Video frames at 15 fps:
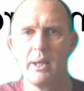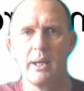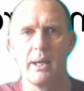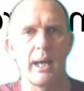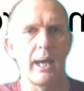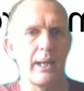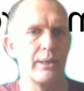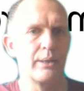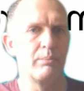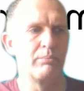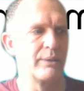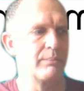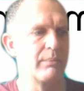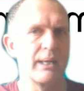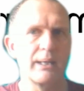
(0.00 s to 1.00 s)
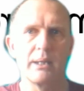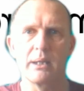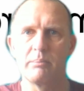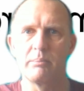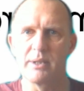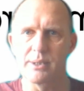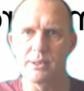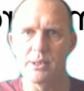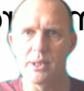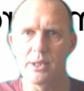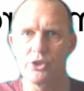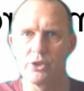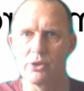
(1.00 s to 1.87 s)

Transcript: and making a presentation,